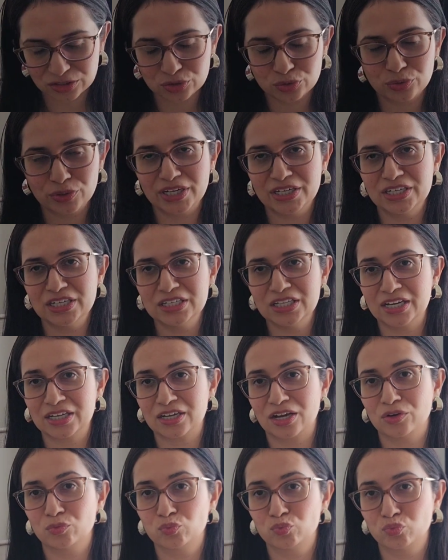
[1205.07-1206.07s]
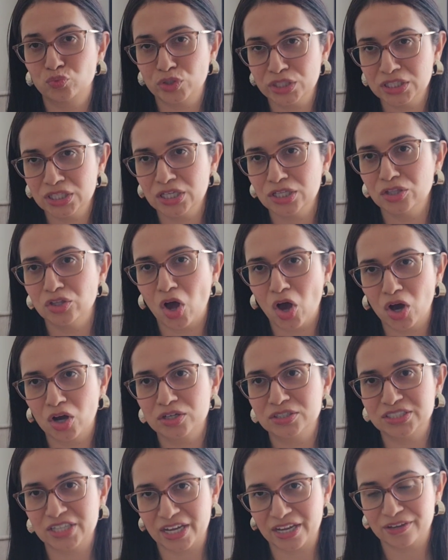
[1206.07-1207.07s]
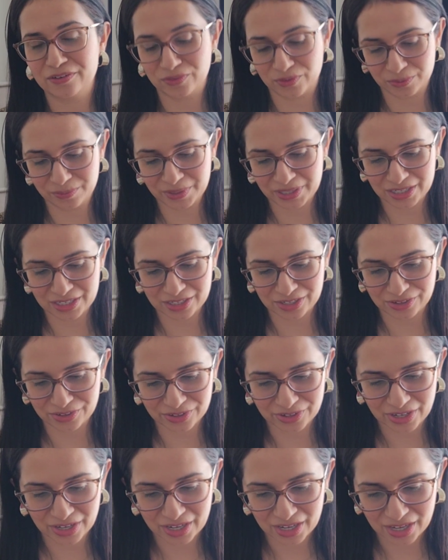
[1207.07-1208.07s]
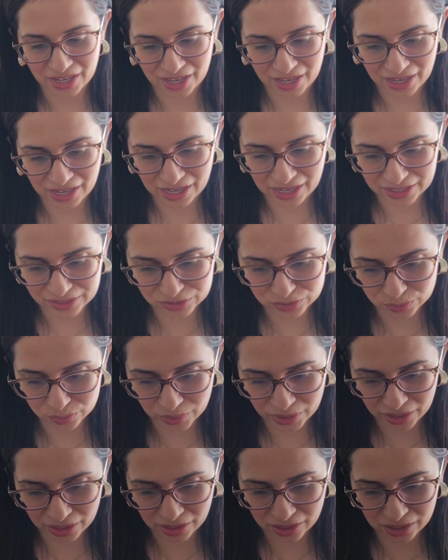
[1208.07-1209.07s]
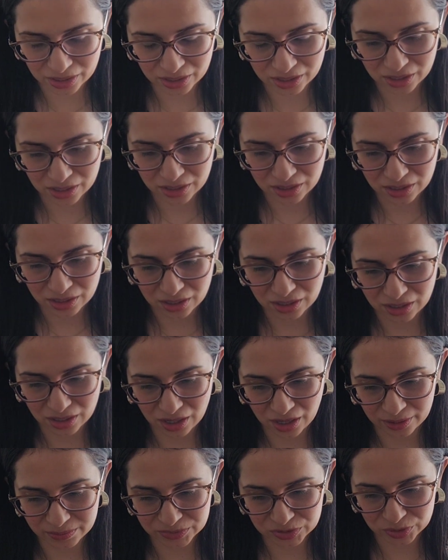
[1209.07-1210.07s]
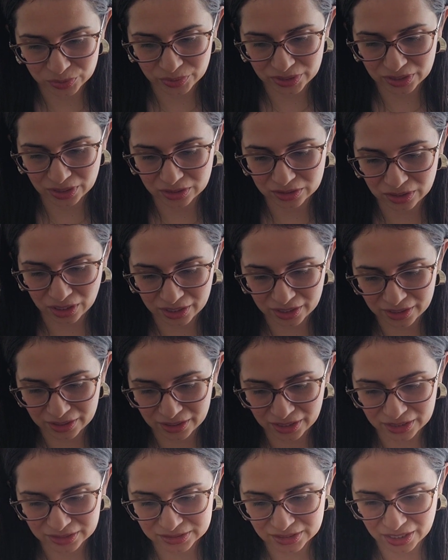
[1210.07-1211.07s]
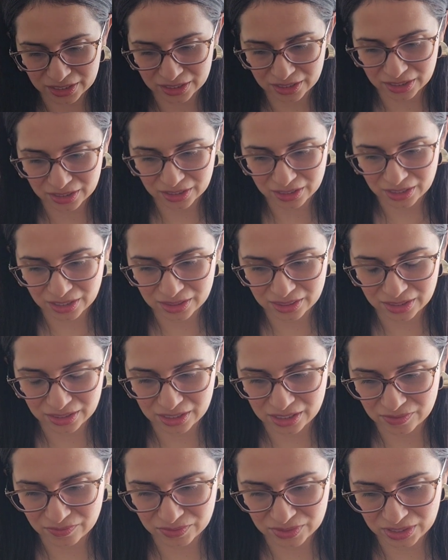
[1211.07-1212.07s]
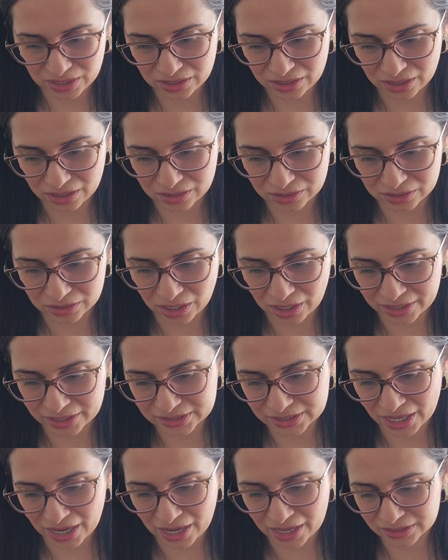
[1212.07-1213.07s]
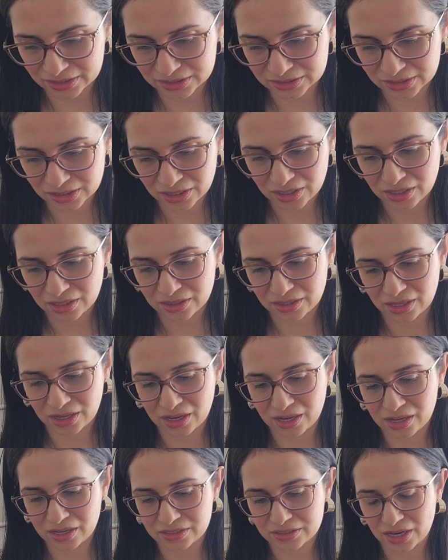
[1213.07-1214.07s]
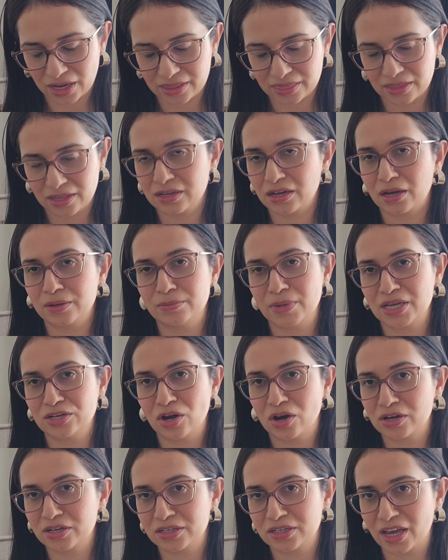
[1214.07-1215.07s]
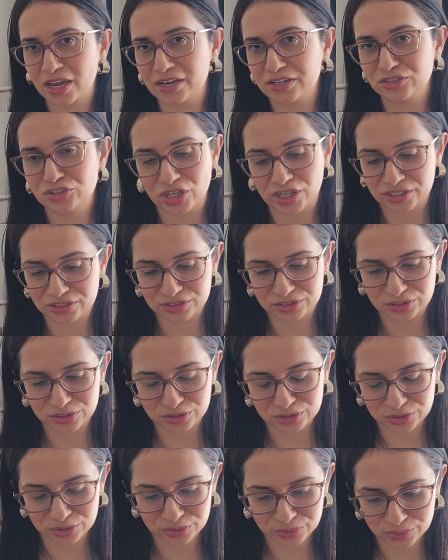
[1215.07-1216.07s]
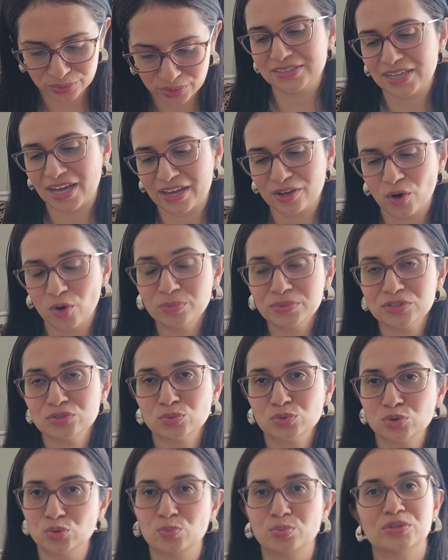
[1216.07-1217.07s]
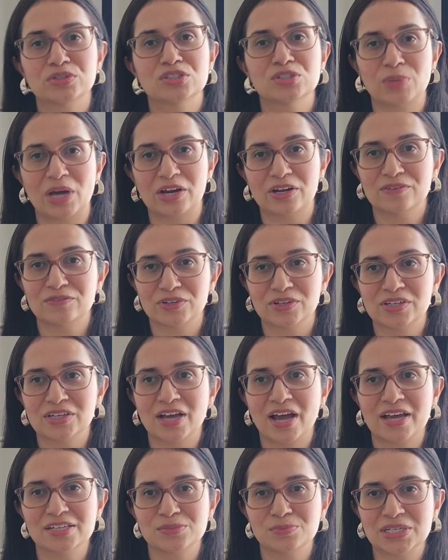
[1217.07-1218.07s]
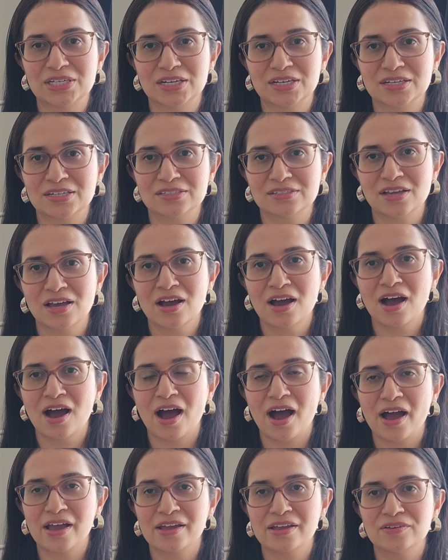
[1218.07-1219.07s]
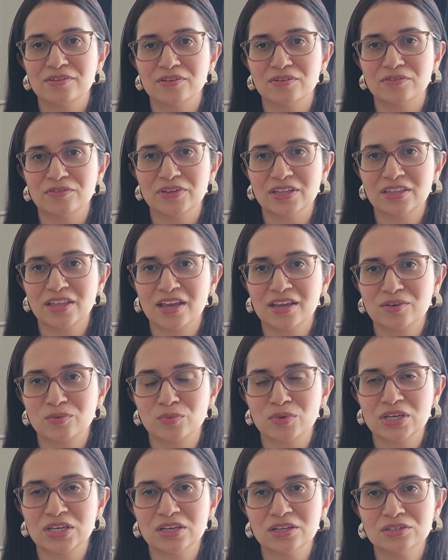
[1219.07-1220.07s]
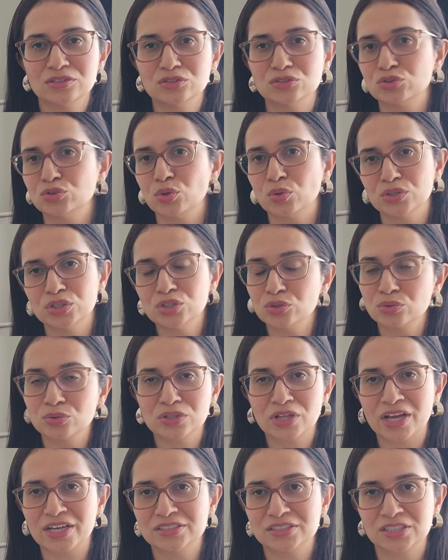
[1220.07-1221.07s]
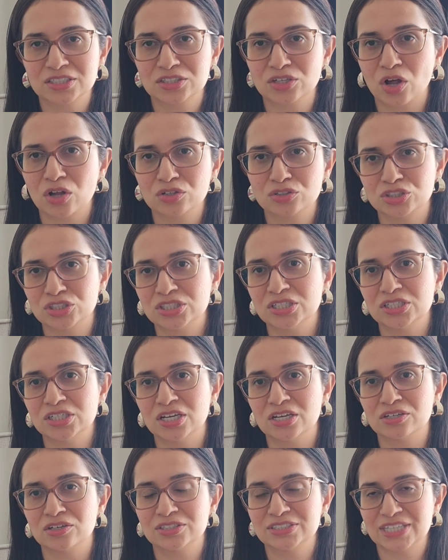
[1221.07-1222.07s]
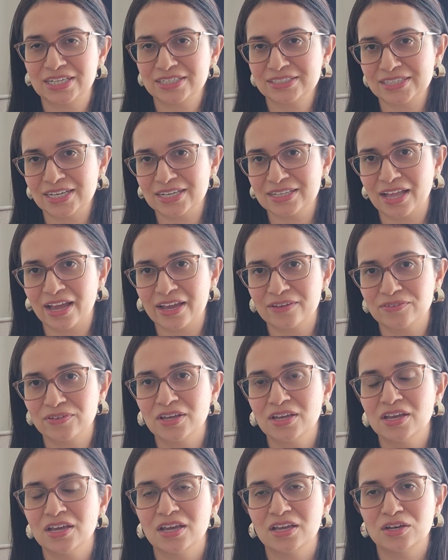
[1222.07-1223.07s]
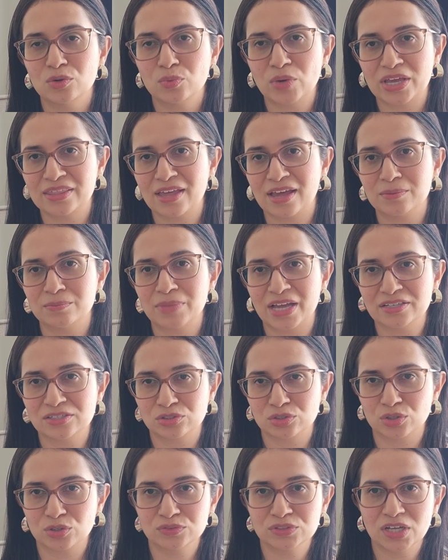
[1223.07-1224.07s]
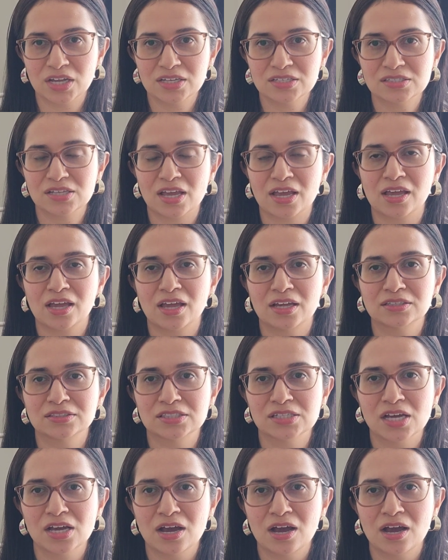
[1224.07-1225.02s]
created like a really long day for me here, and where I'm doing a lot of things like in the evening and a lot of tasks that I think I may not get a chance to do. I hope this was super inspiring for you guys because I feel like we could totally utilize technology in our day to day life in a way that best serves us. And